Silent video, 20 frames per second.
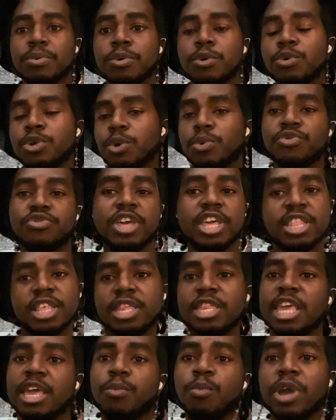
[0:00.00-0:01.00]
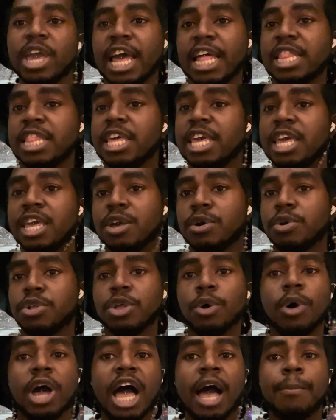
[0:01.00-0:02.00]
don't think the same way I think, or
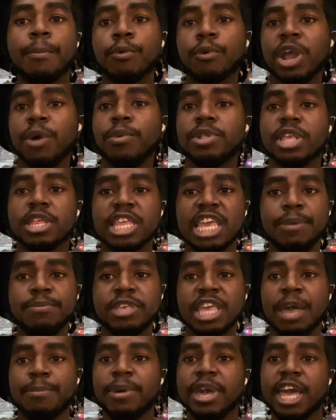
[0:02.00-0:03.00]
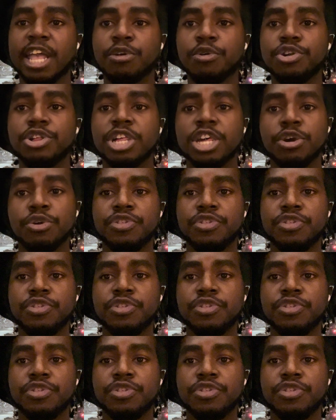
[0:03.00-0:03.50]
don't operate with the same type of energy,